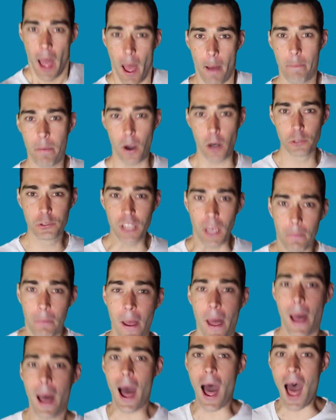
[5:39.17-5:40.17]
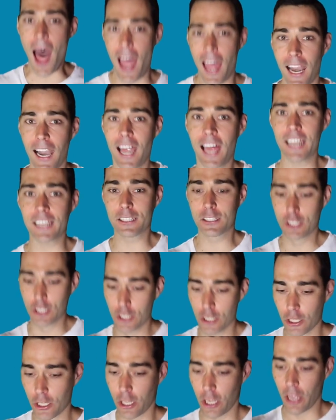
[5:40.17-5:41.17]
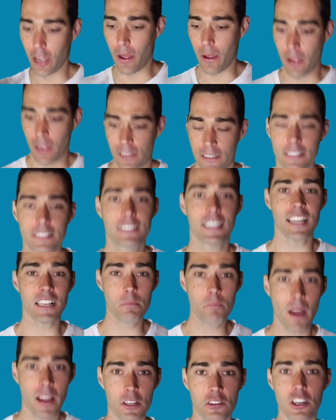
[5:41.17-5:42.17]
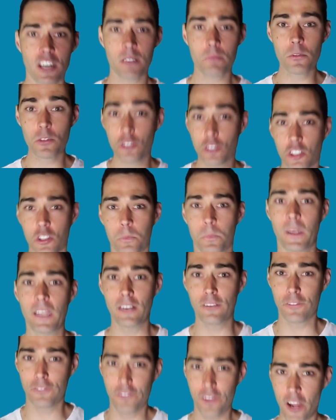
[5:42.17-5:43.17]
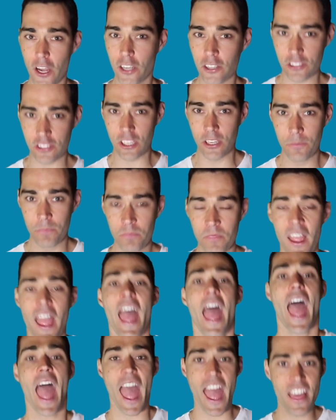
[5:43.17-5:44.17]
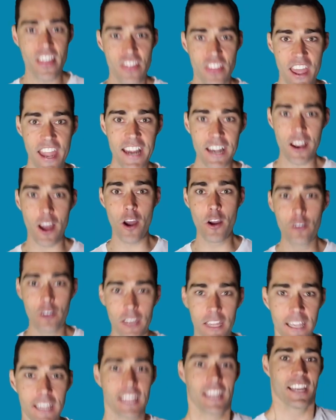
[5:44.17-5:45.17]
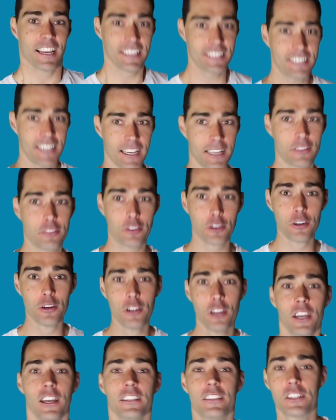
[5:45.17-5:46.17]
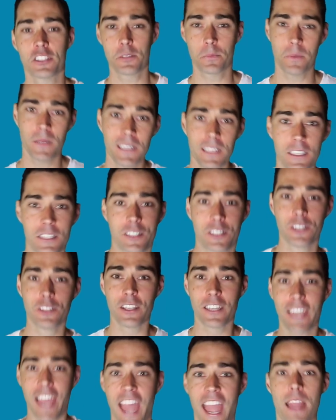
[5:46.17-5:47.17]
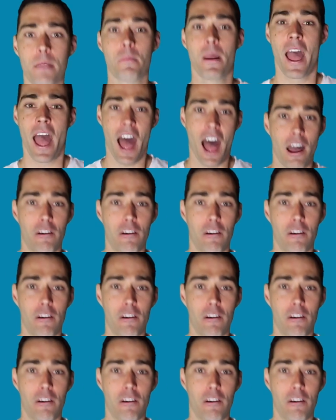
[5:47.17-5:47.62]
a pro tip, I like to set my treadmill speed first and then only send through the speed to the game.